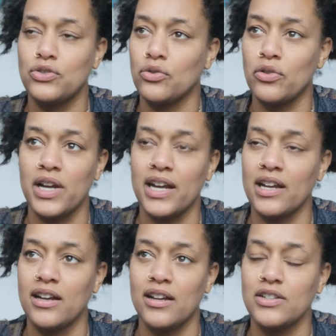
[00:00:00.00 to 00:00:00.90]

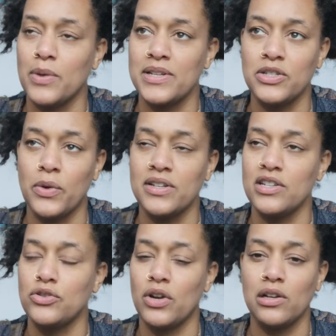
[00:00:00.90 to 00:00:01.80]
during
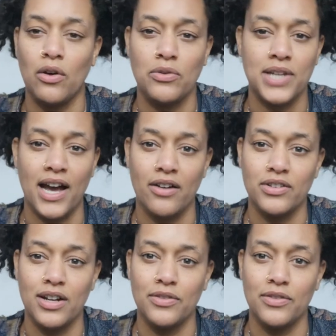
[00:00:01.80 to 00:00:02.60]
2020, during lockdown,